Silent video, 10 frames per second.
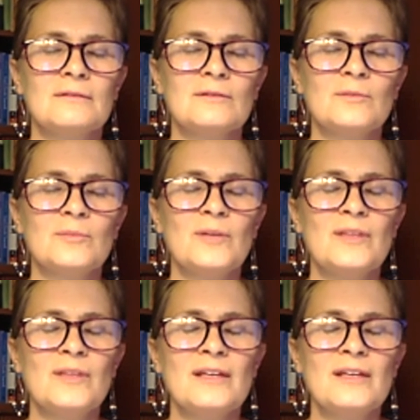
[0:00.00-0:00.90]

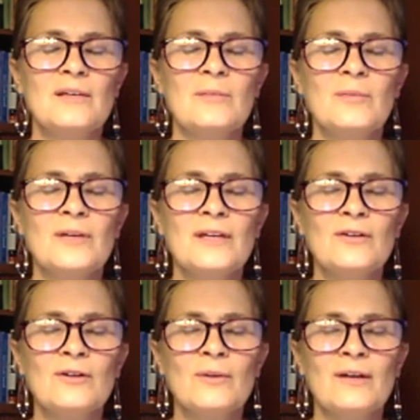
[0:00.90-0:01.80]
Breathing in and bringing your
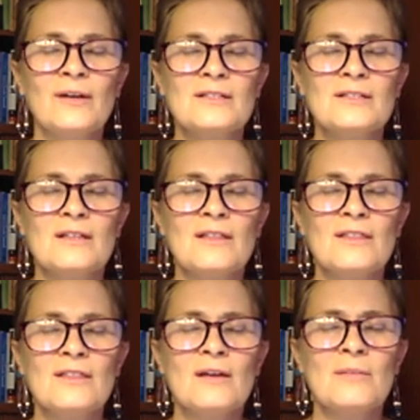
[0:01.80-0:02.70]
awareness to the
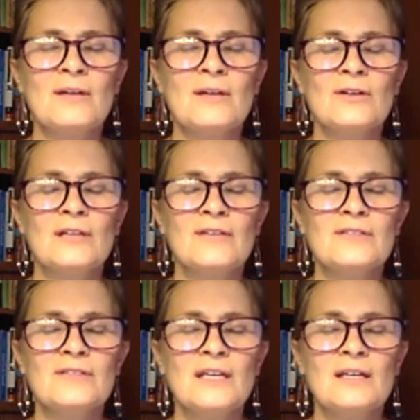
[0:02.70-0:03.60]
thumb on your left
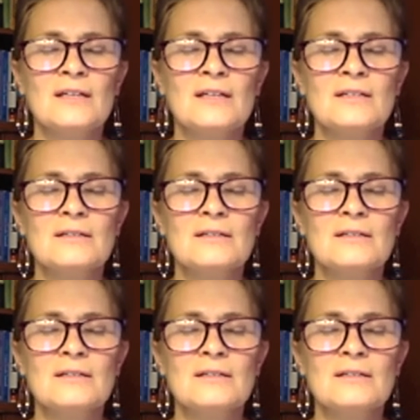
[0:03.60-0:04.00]
hand